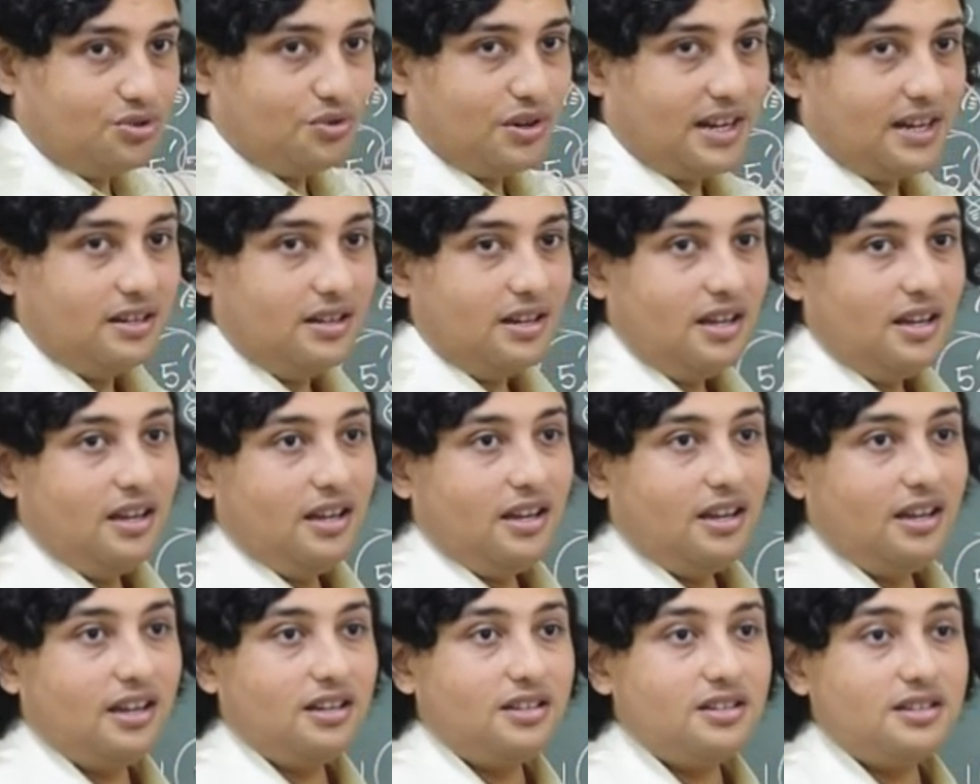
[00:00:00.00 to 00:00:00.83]

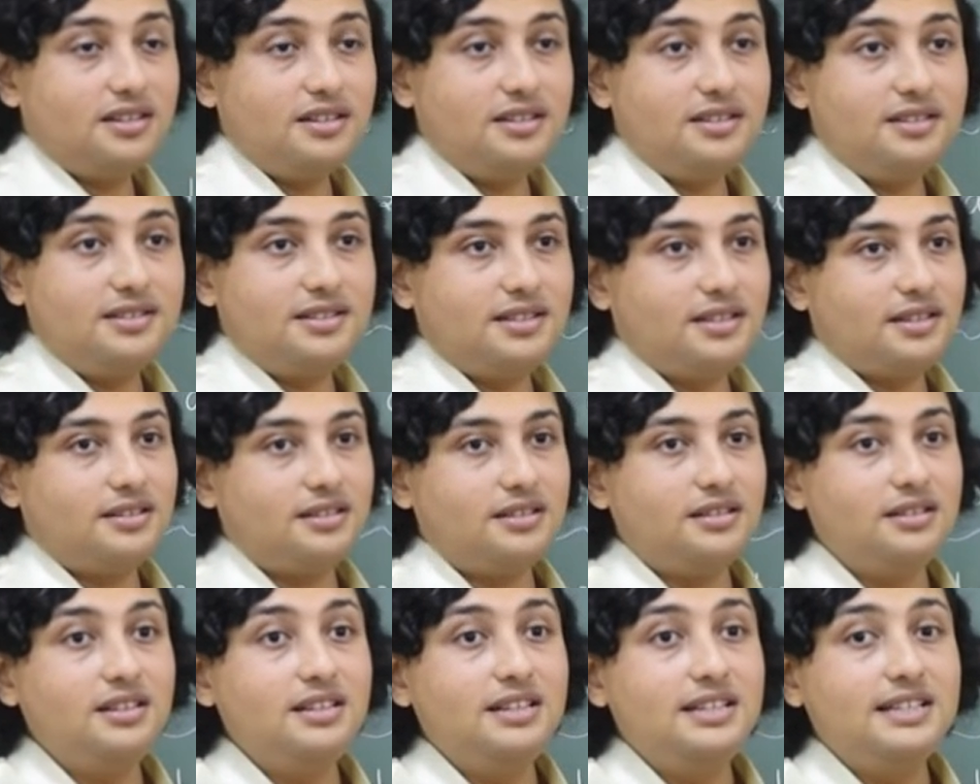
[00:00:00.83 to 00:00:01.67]
strand it is the
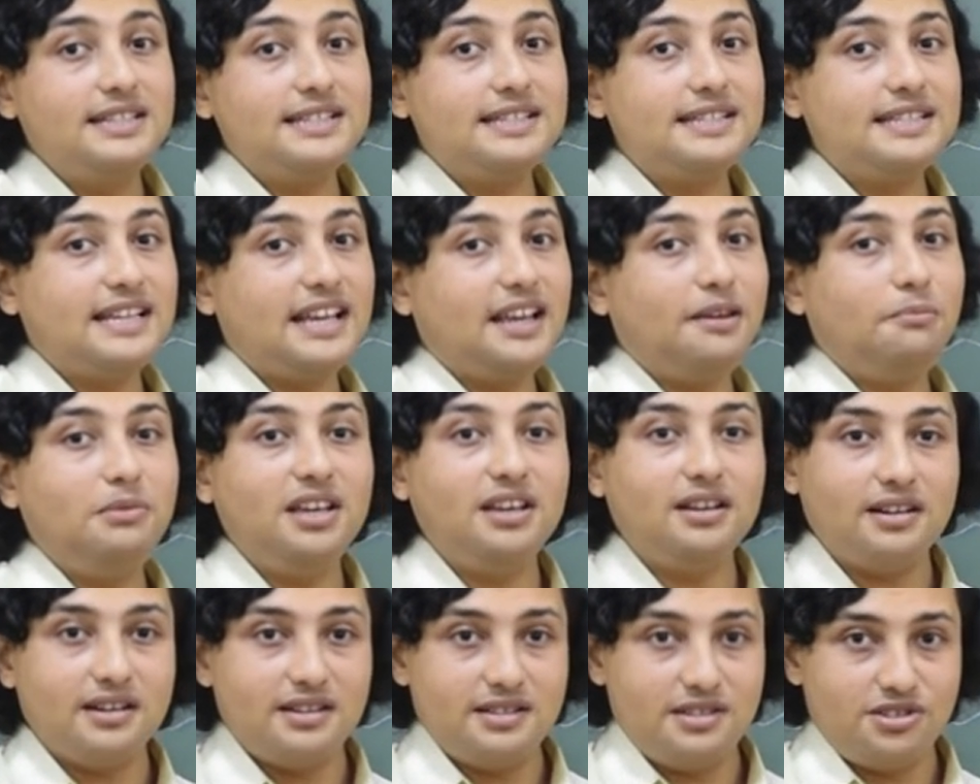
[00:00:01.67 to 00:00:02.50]
semi
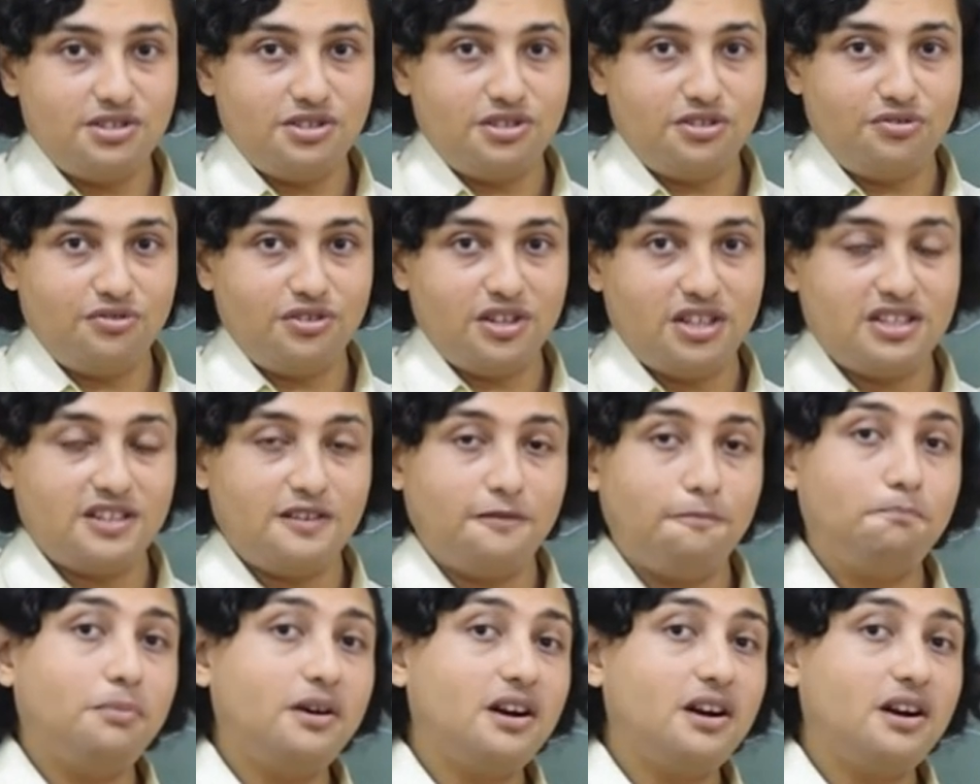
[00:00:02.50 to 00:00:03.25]
conservative